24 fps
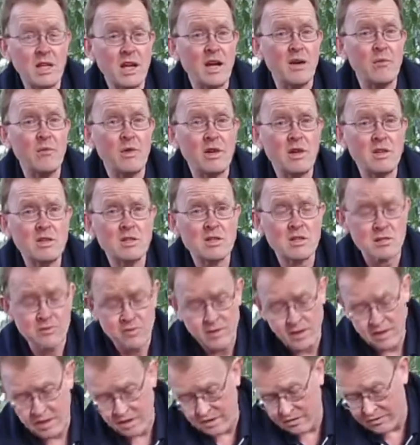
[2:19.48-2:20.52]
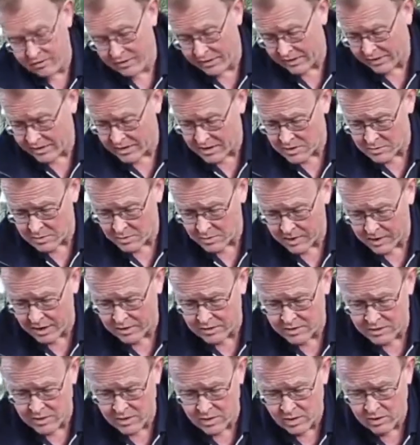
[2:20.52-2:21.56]
can't reuse this fitting. In fact, that's what we're
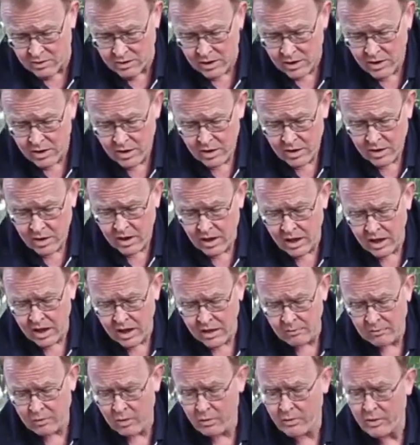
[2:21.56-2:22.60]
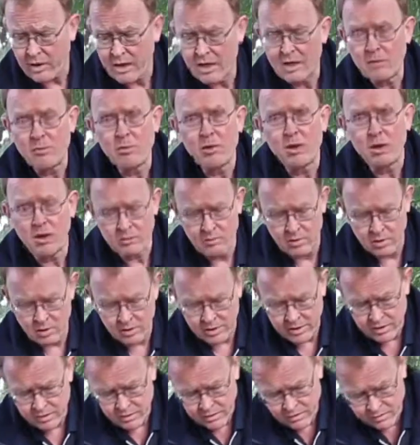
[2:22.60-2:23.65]
going to do. Already applied
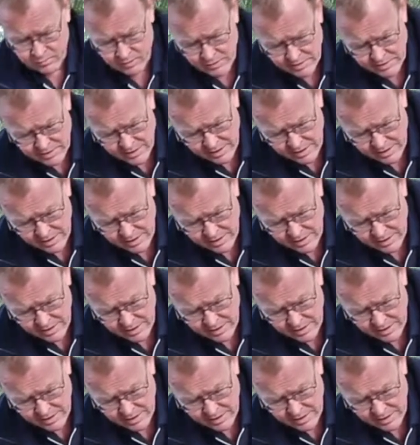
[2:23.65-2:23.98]
my thread